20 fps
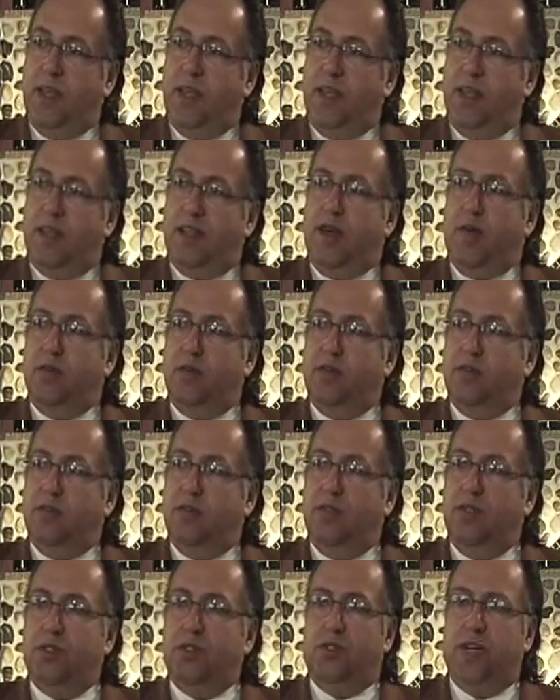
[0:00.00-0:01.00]
and that was the
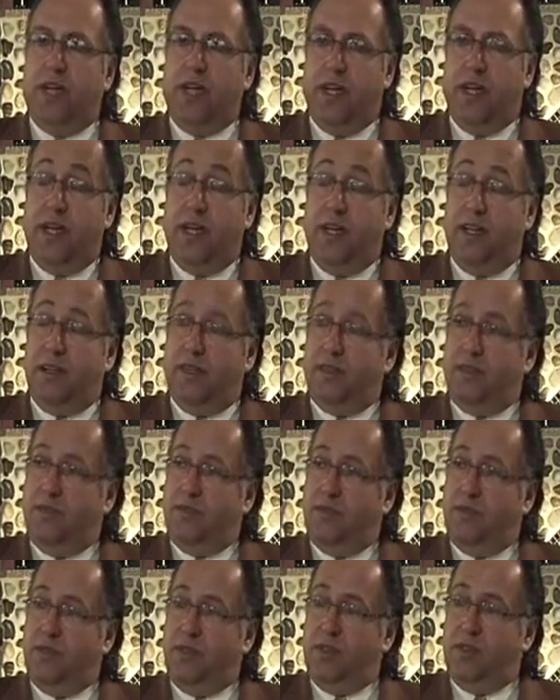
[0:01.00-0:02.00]
vision I had
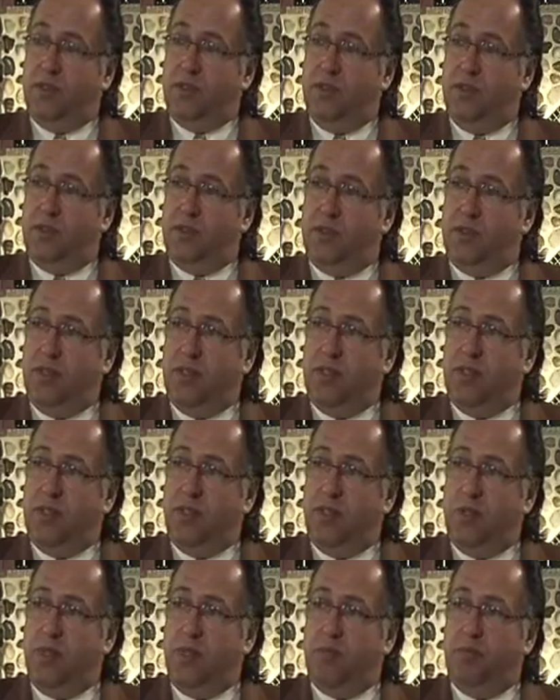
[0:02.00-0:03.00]
for this restaurant,
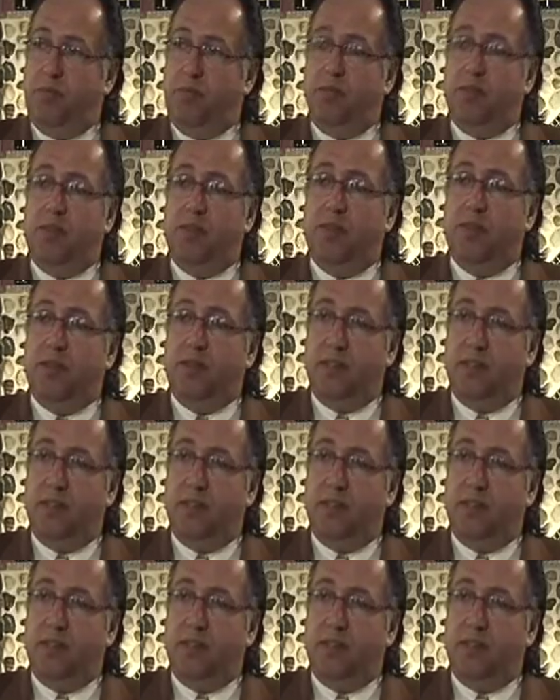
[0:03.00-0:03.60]
where people